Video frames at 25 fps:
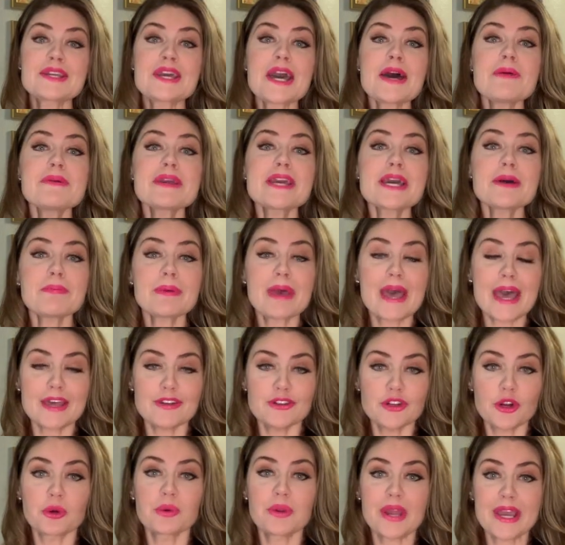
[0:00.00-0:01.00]
coming up
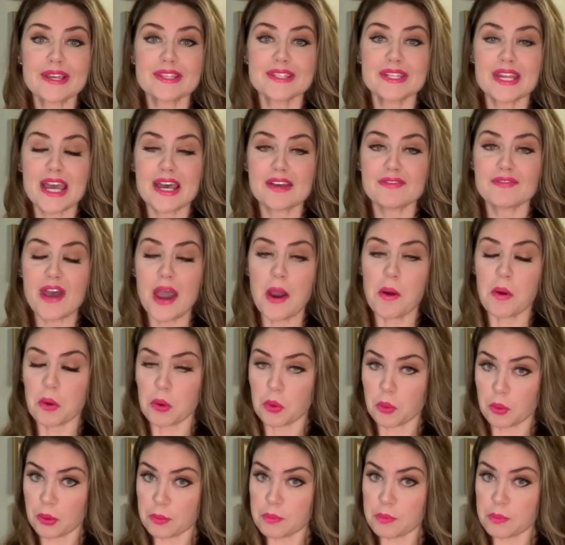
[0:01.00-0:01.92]
ahead in our next half hour,